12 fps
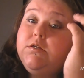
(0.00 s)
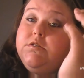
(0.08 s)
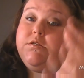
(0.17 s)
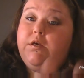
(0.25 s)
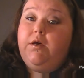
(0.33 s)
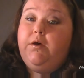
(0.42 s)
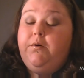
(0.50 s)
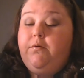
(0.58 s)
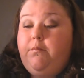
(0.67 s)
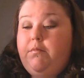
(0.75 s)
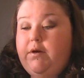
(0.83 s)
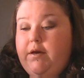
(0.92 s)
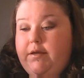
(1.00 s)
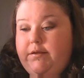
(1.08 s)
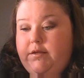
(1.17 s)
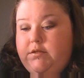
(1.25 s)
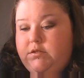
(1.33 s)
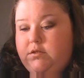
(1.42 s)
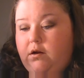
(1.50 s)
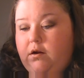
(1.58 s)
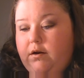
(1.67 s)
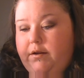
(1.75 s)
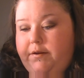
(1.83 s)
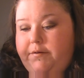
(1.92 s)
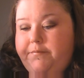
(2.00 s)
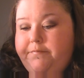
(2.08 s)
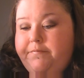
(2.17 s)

So I'm going to go ahead and get started.